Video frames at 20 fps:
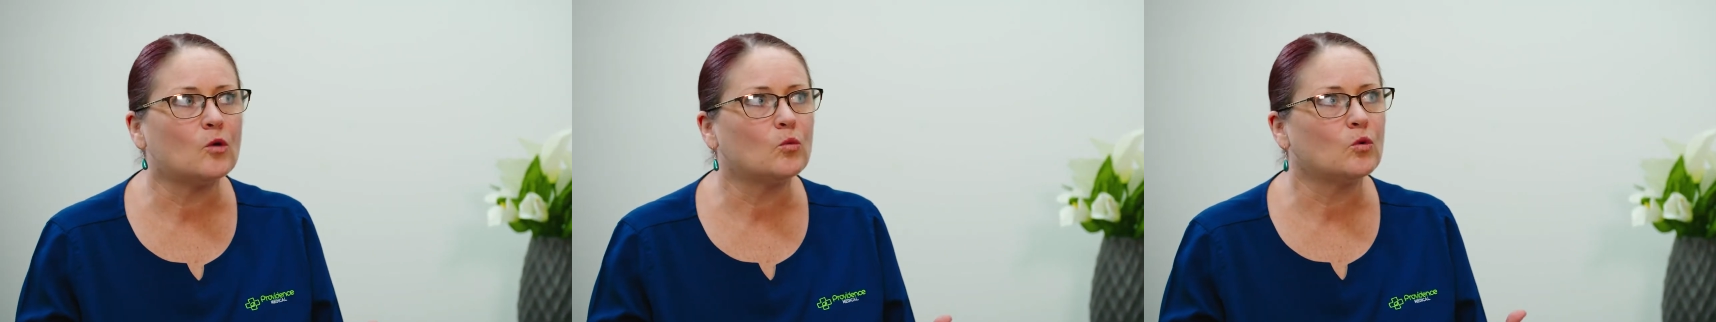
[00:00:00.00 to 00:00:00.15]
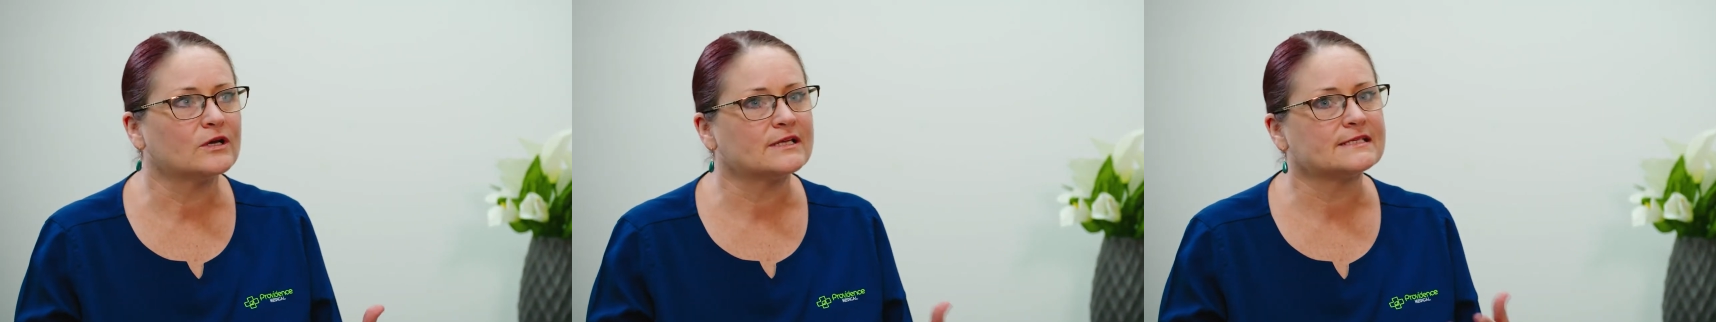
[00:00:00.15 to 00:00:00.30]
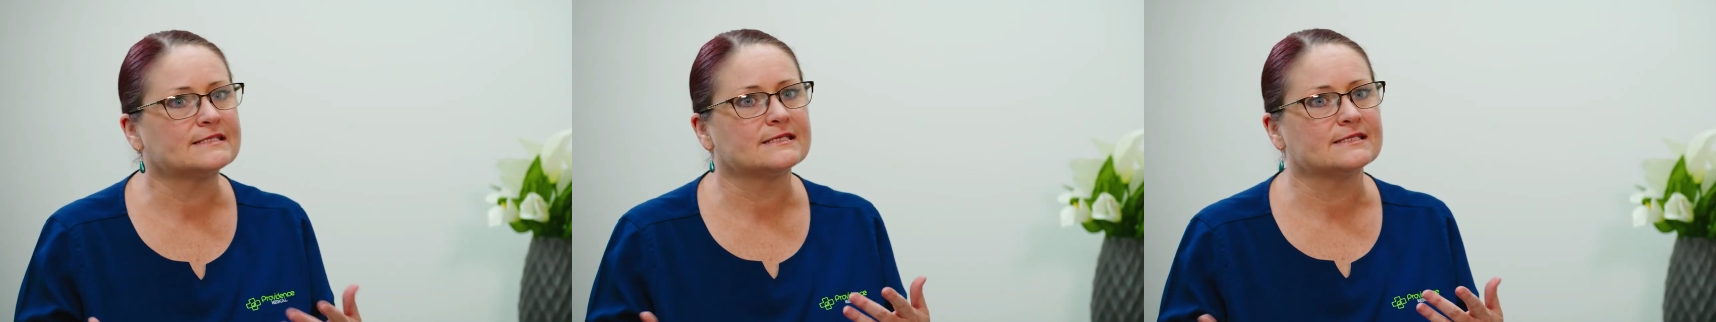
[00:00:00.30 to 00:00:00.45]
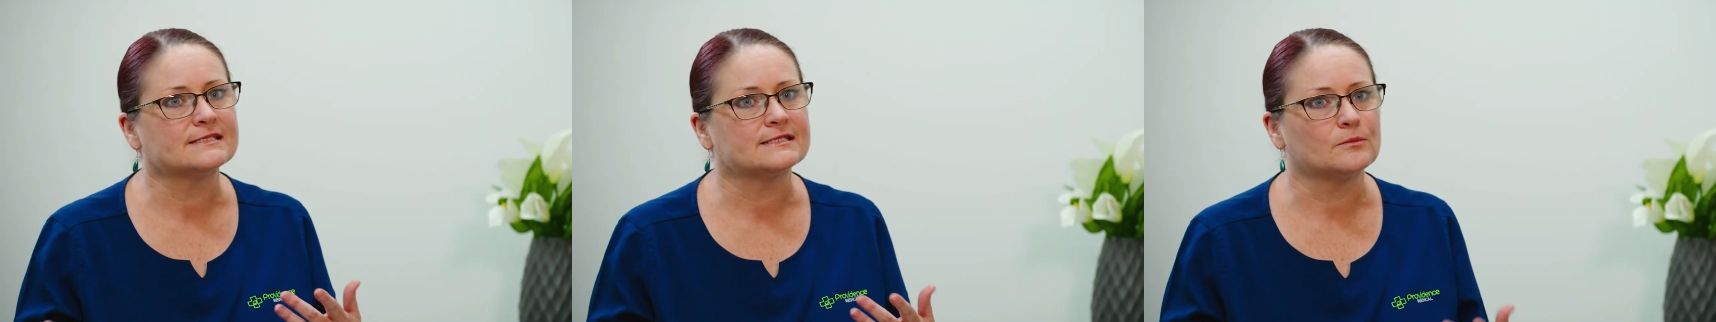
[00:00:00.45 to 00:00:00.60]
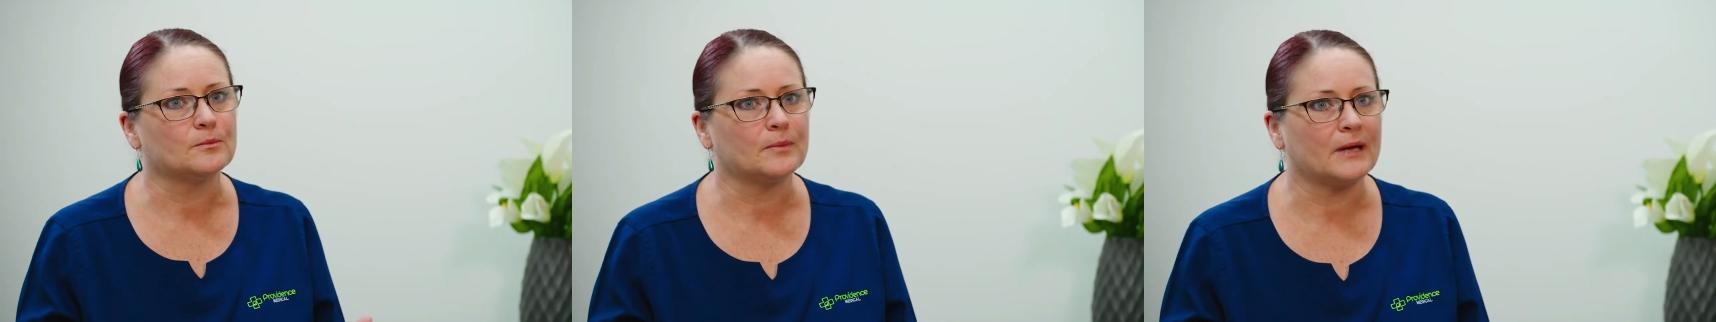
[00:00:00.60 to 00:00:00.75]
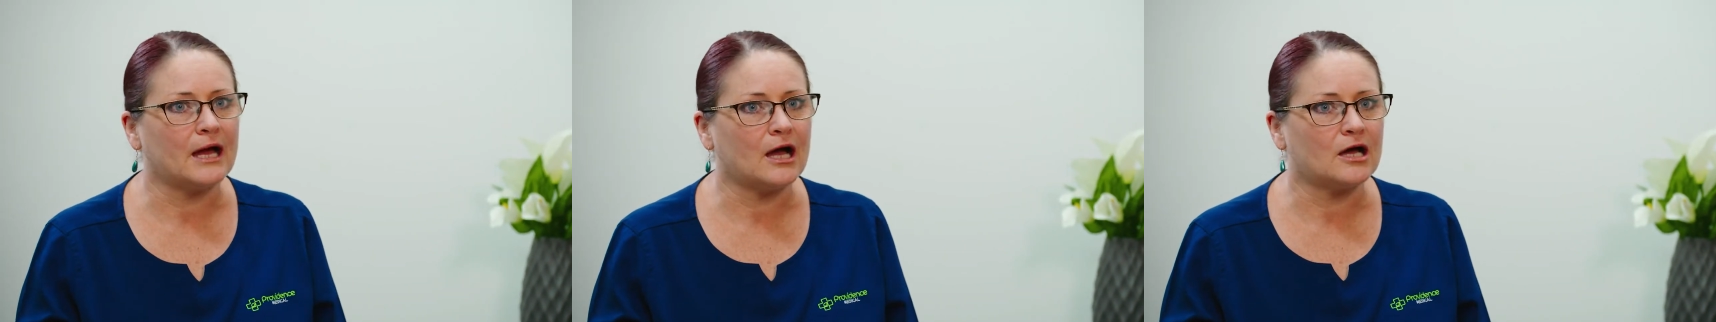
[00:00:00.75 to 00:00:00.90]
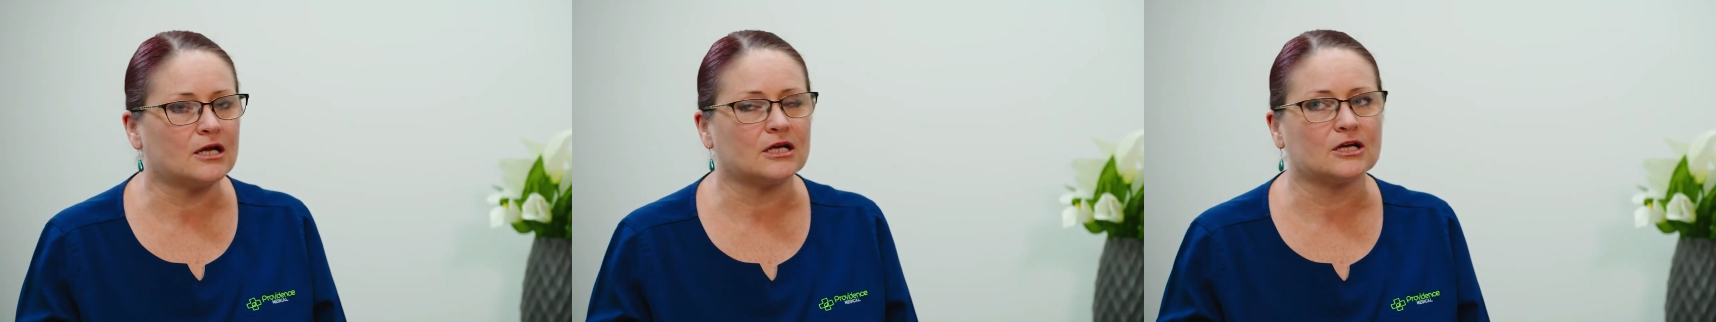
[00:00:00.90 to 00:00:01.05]
what is this
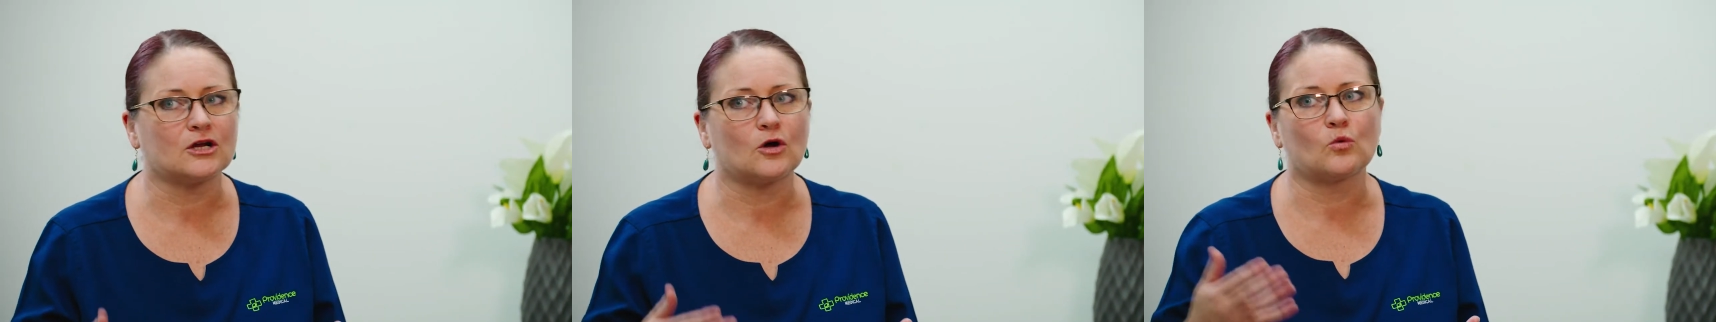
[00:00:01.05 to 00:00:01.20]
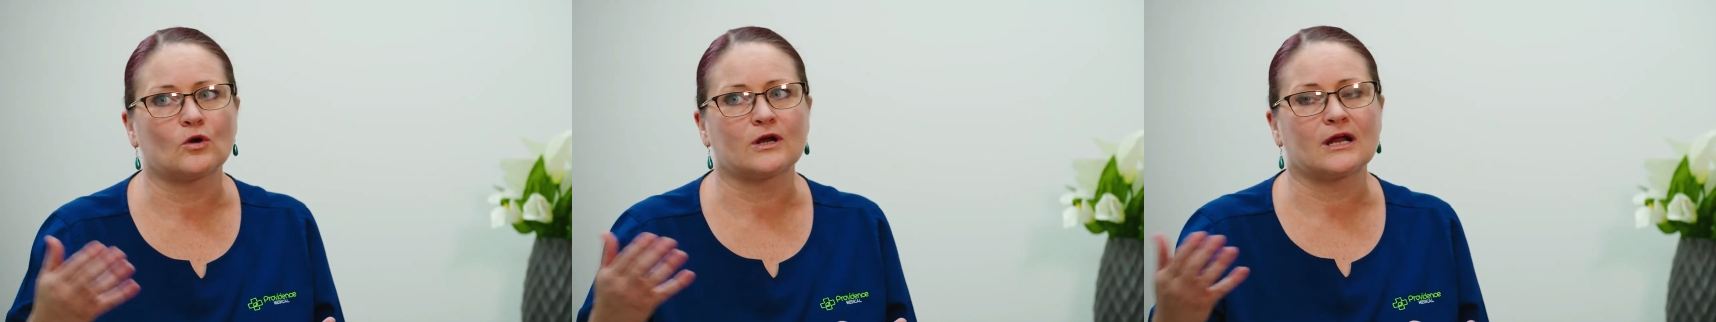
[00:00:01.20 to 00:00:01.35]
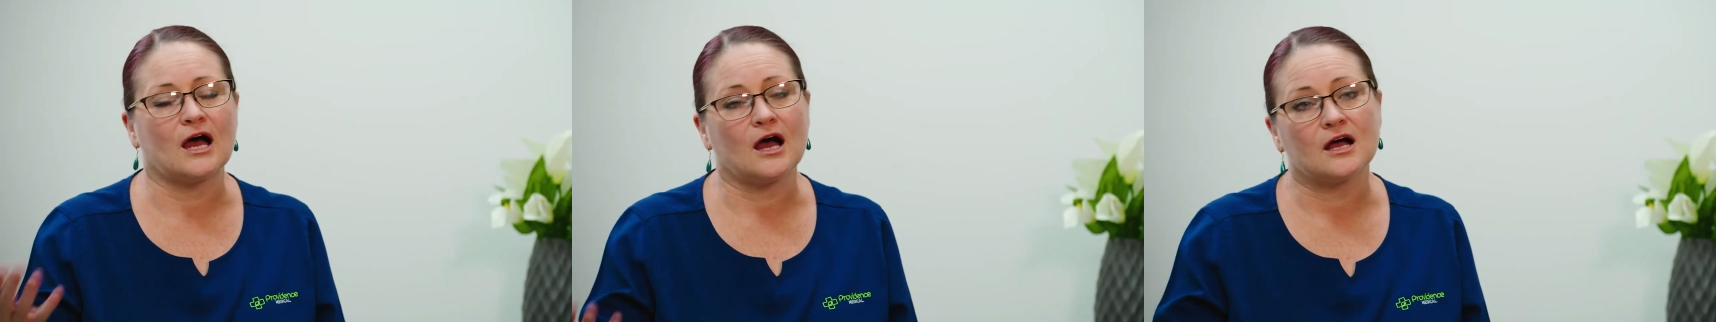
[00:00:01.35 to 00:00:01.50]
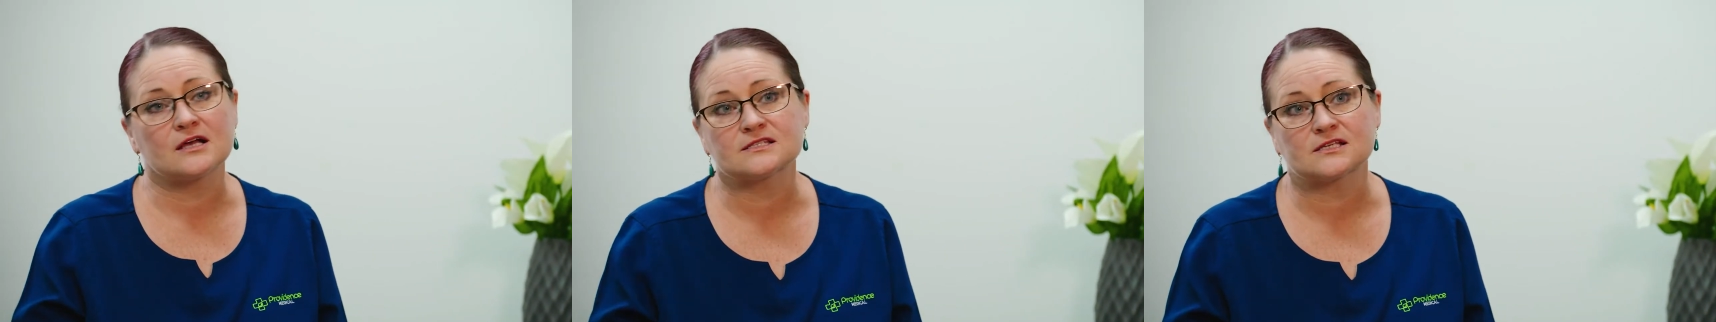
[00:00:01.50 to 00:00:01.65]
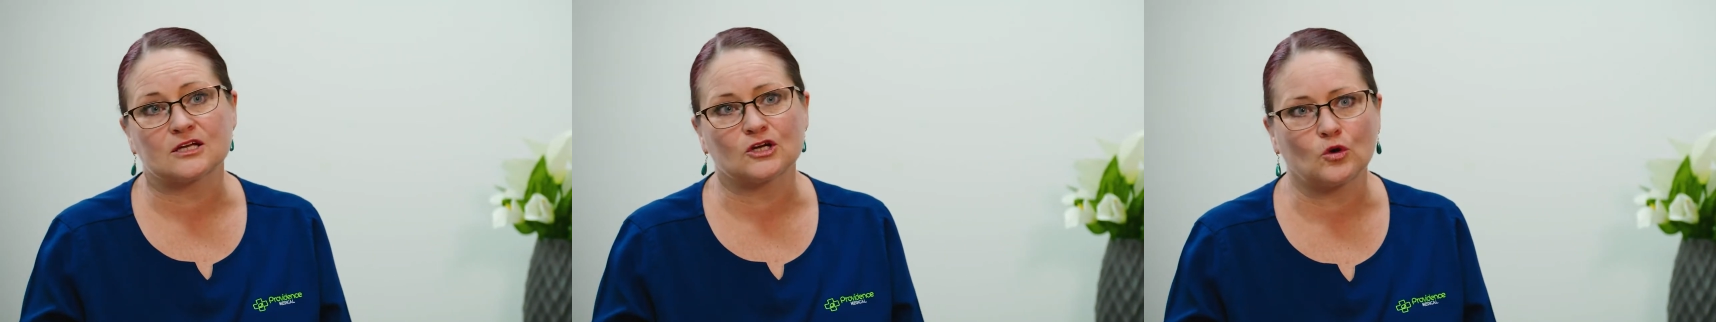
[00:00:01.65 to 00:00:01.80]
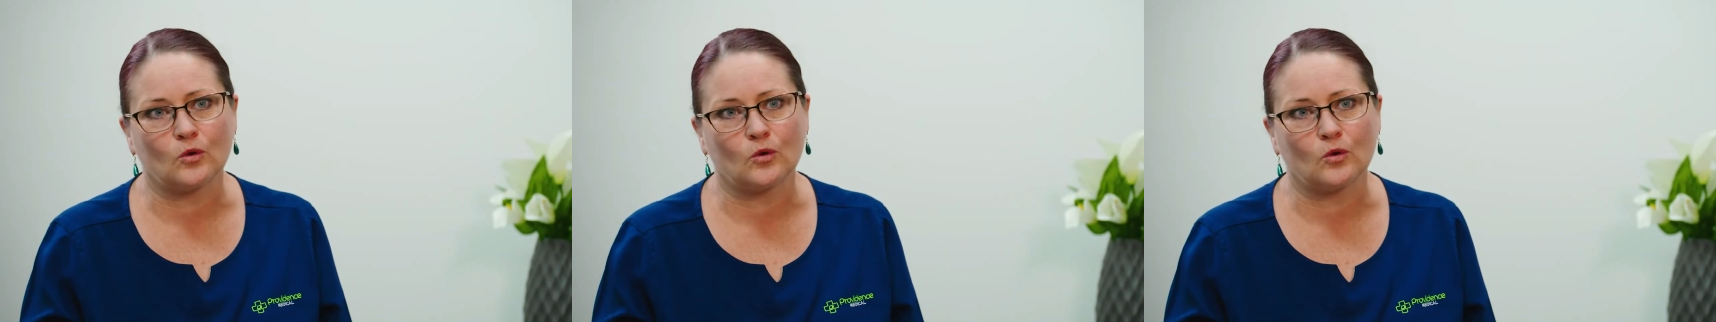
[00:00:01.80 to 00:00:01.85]
about? And I want to ask a